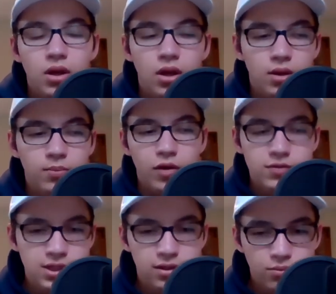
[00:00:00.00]

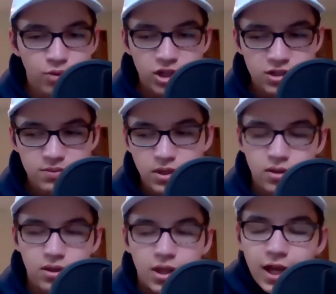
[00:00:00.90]
Obviously, he took breaks, but
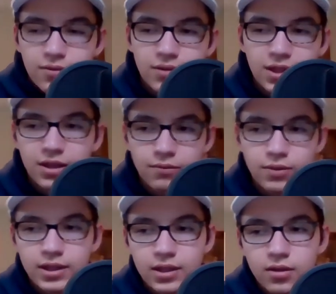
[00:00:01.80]
like I don't think he
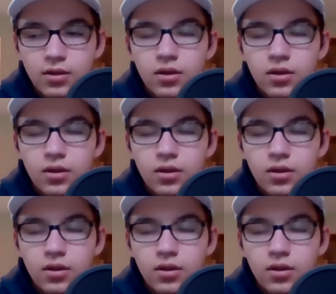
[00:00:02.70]
really